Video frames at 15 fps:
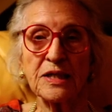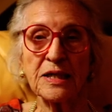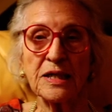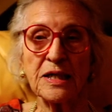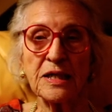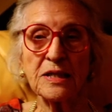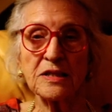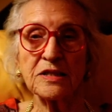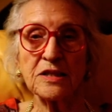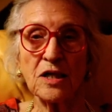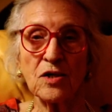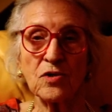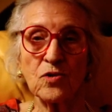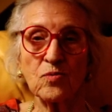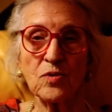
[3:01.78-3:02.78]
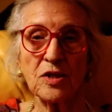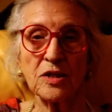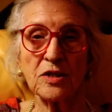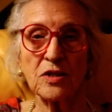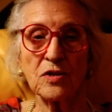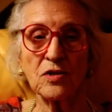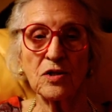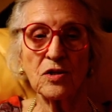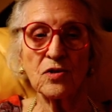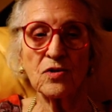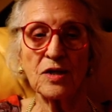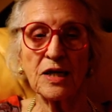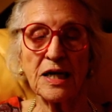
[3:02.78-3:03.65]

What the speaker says: day and saw the work going on,